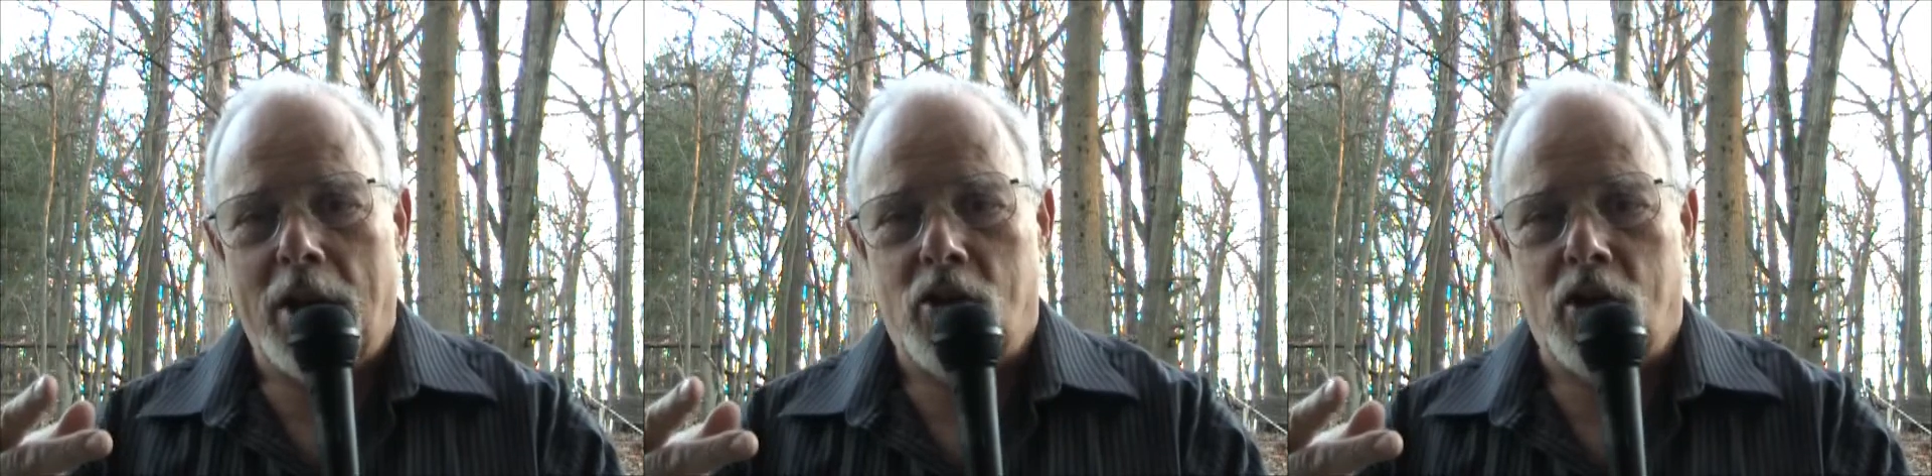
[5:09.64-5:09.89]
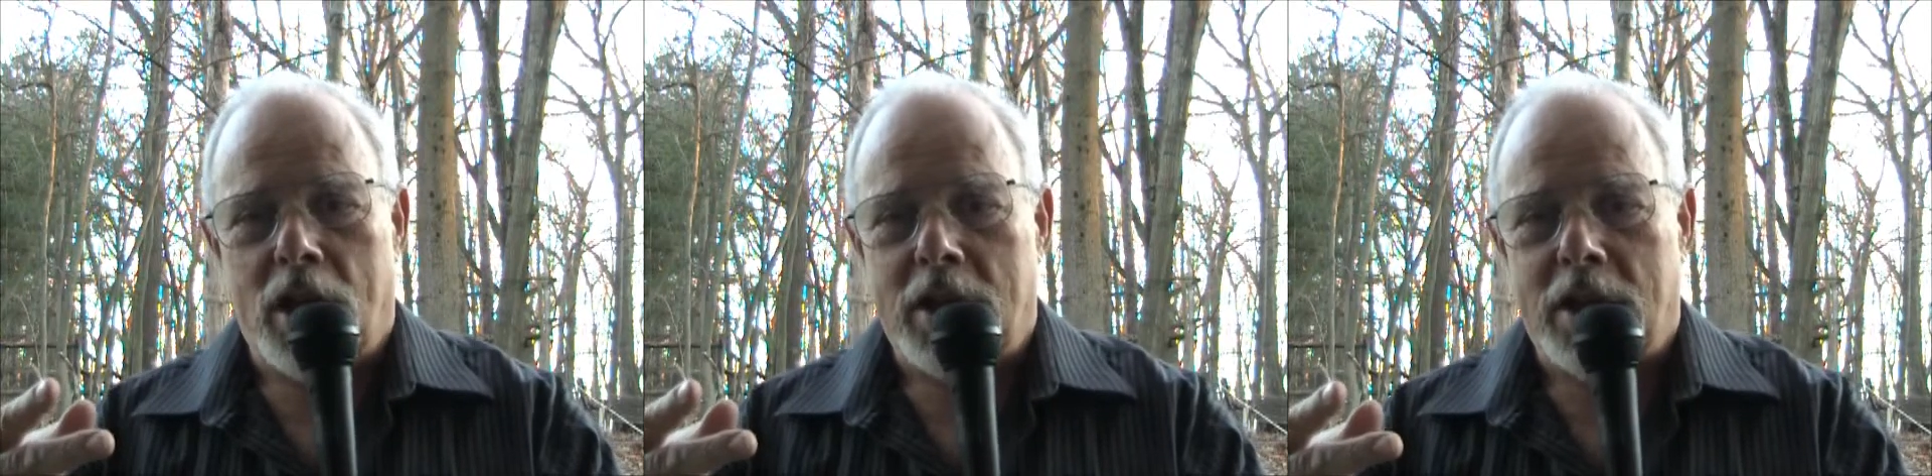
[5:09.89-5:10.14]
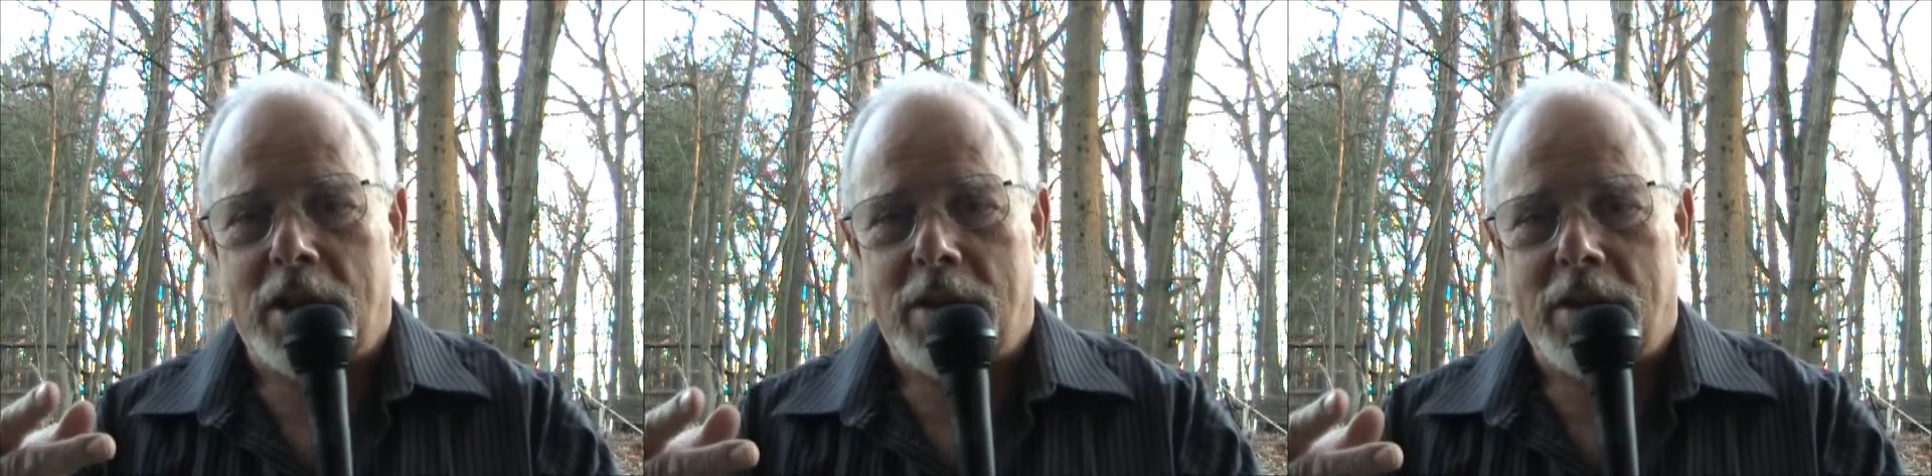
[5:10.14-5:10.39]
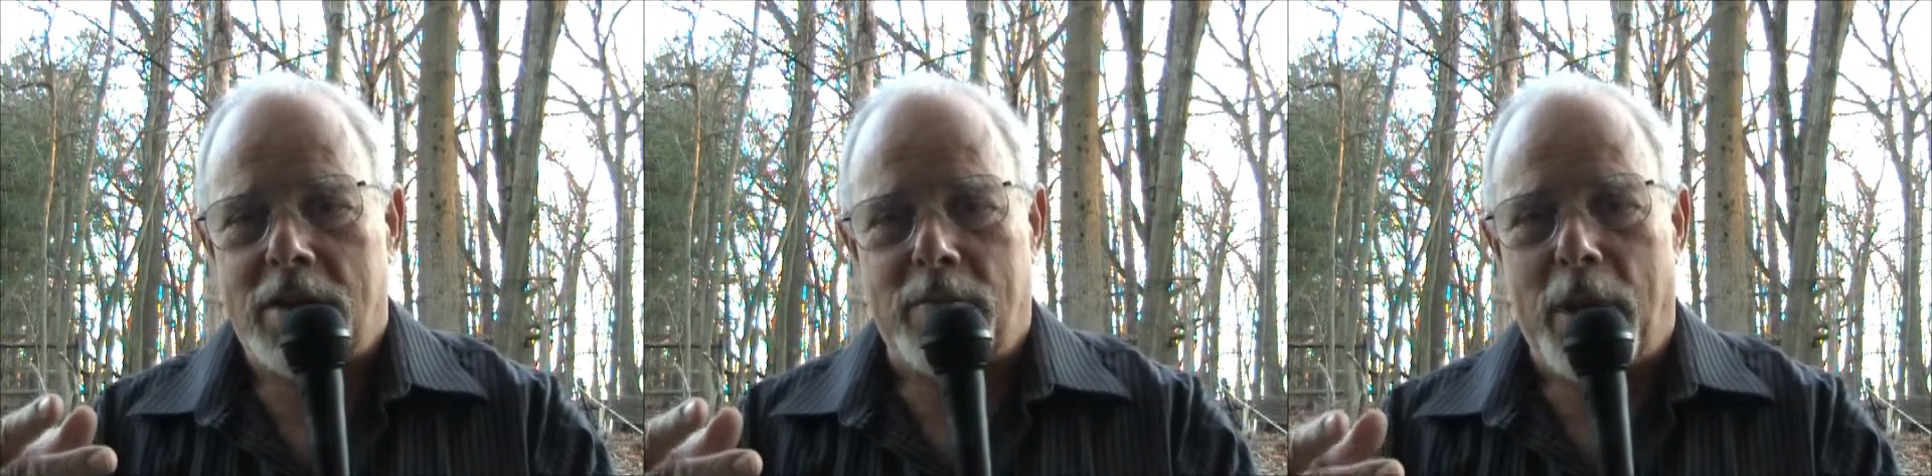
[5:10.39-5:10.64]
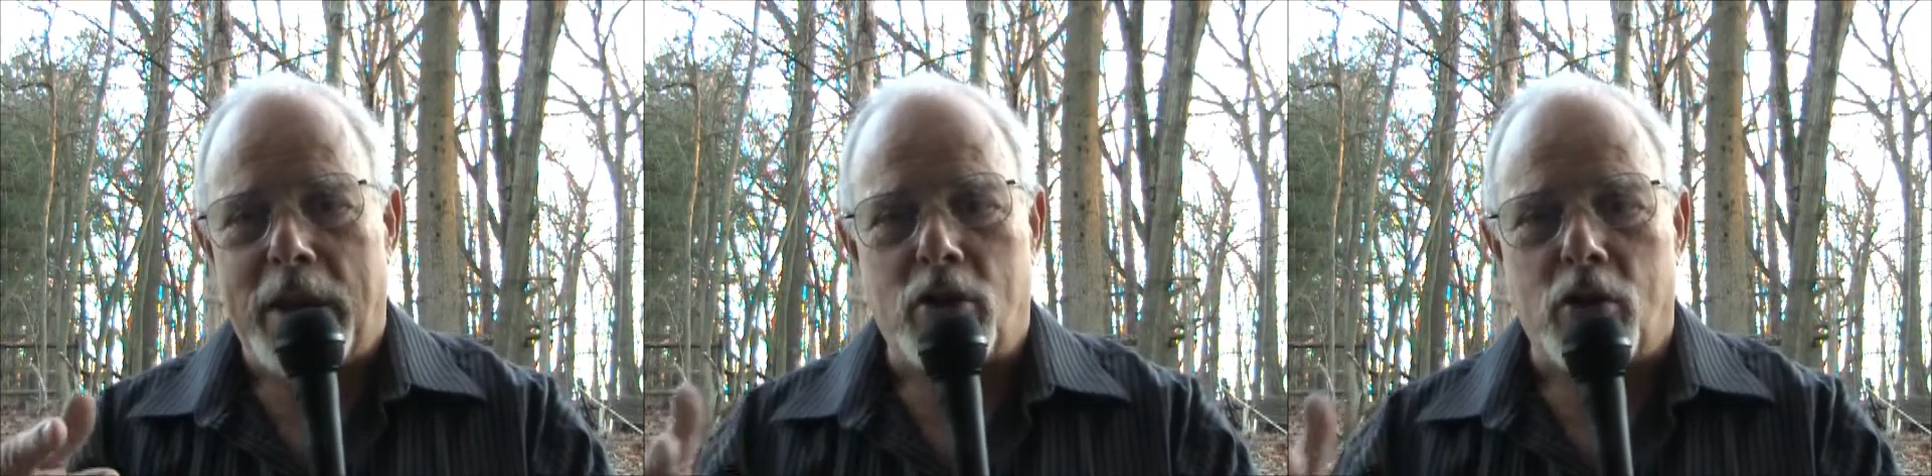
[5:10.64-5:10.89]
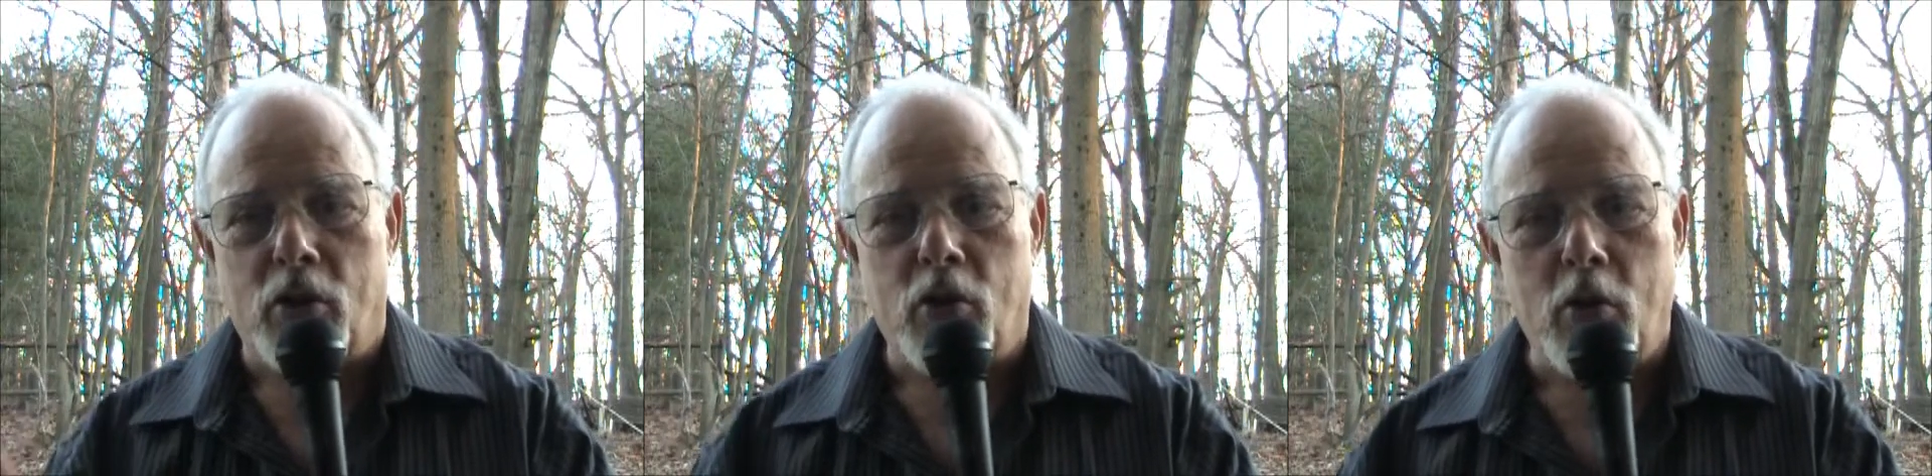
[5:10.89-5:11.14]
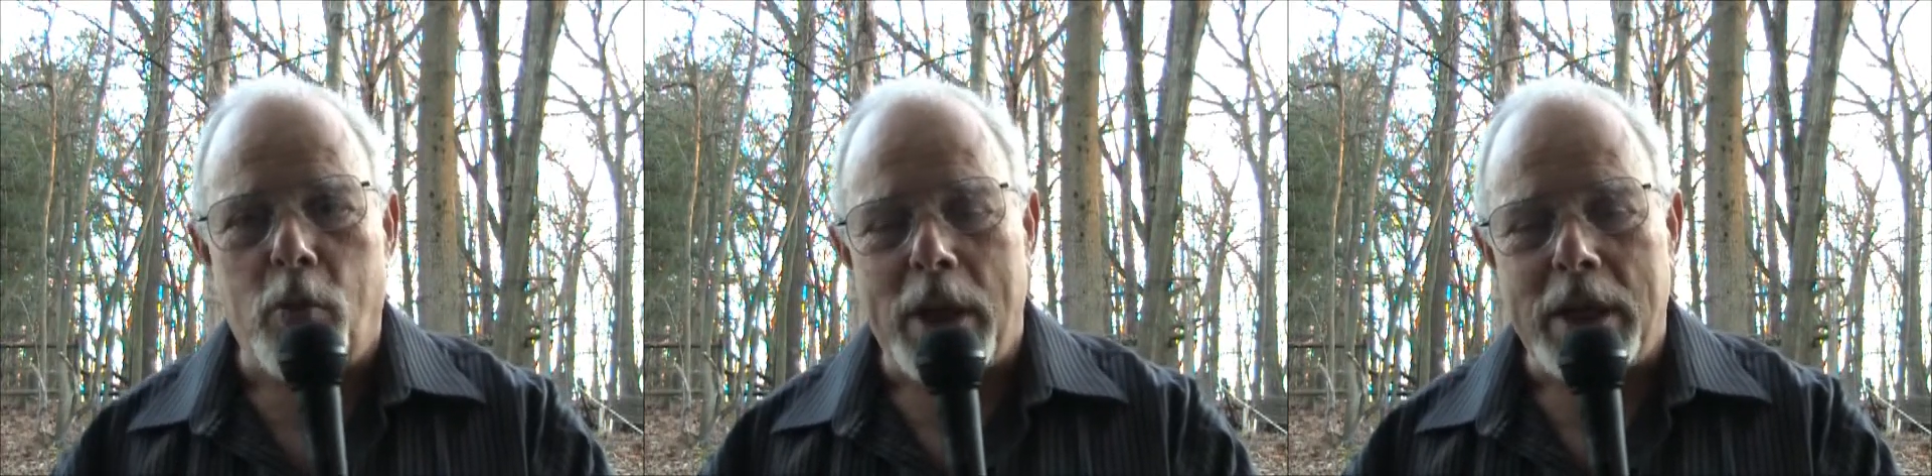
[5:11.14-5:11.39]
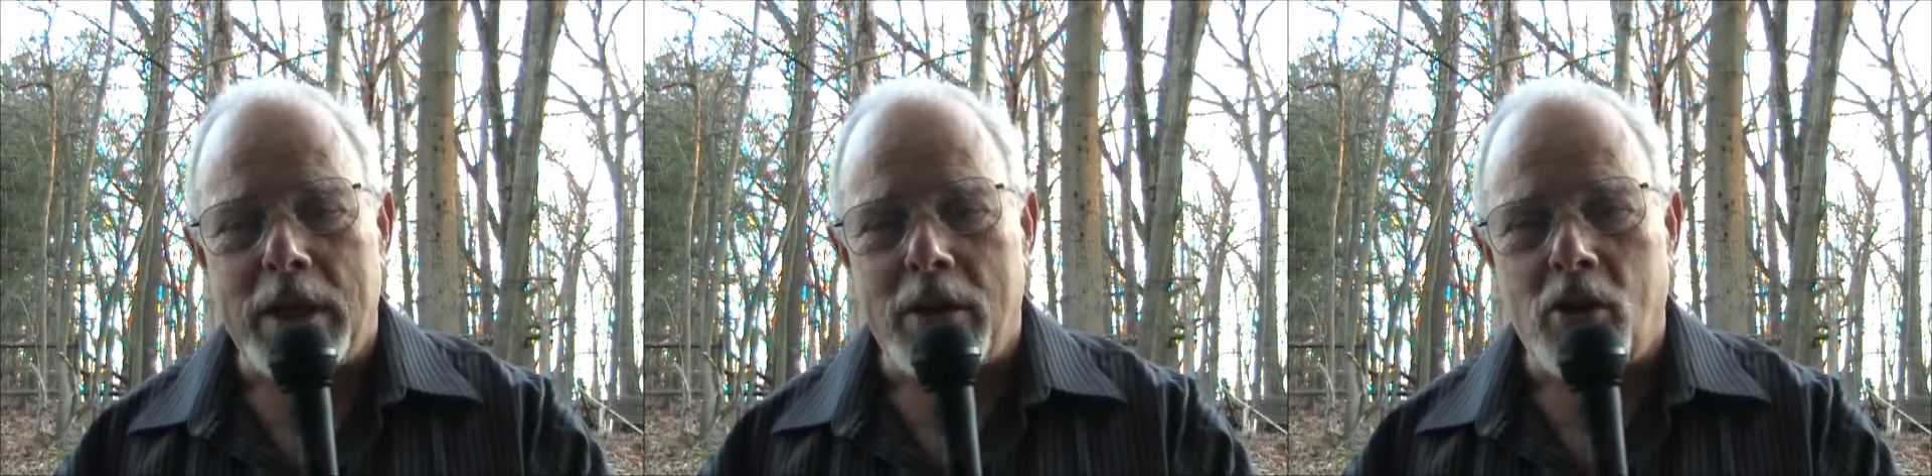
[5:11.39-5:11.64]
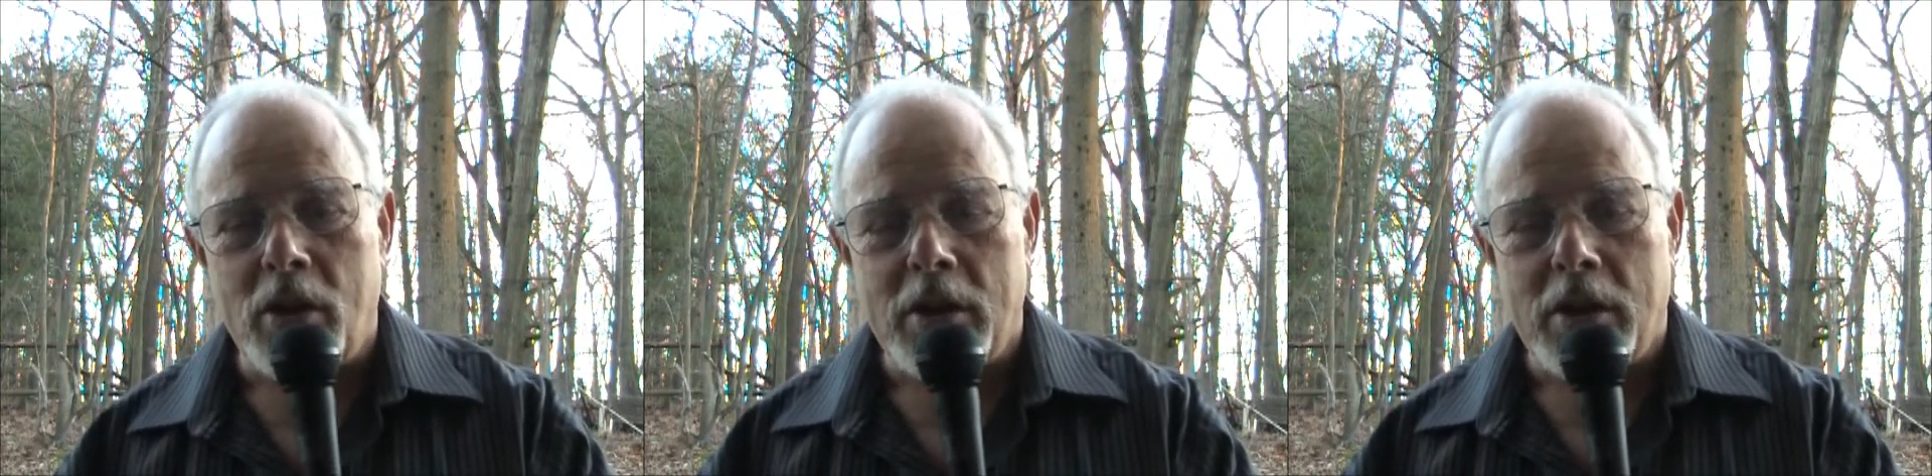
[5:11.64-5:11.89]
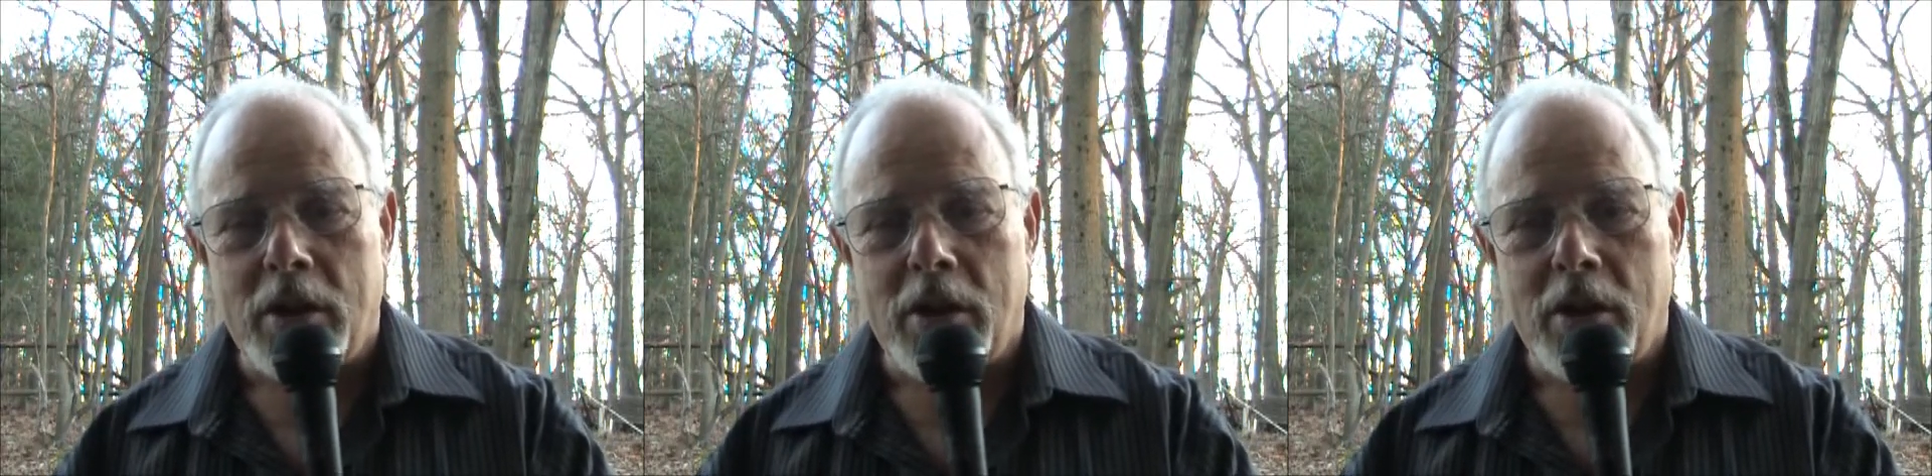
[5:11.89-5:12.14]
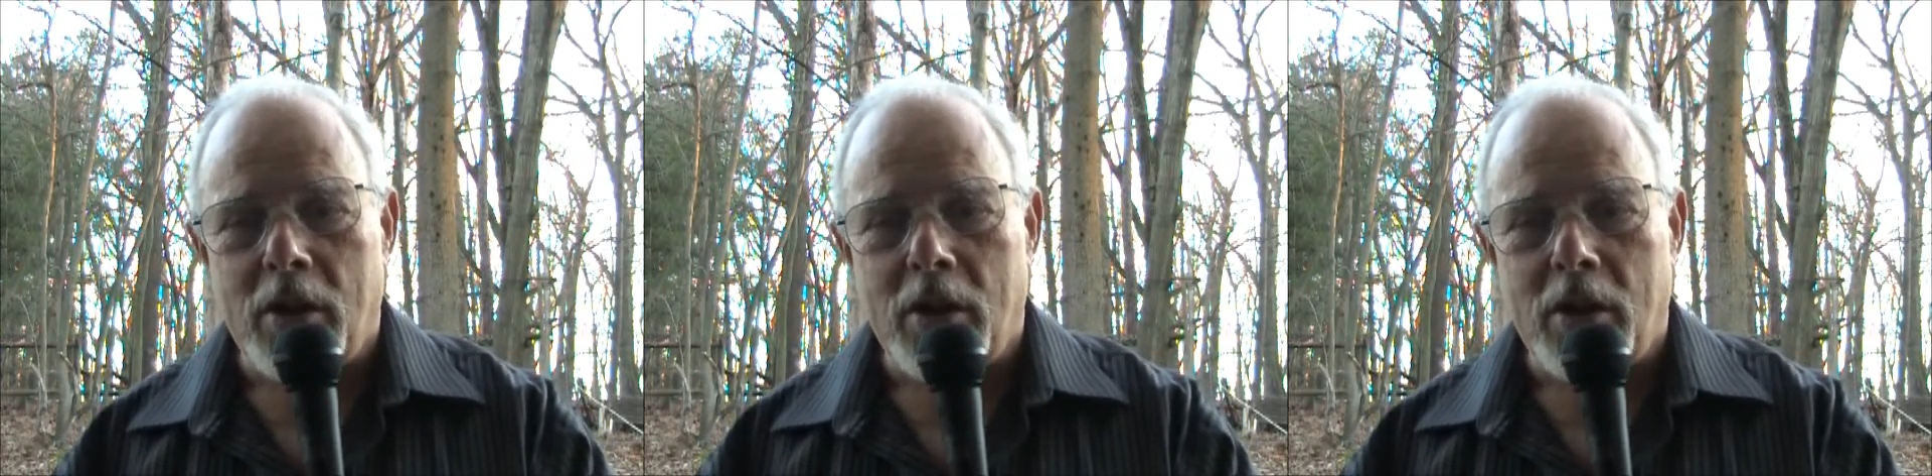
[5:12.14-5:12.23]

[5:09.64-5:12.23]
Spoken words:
just based on 2 messages,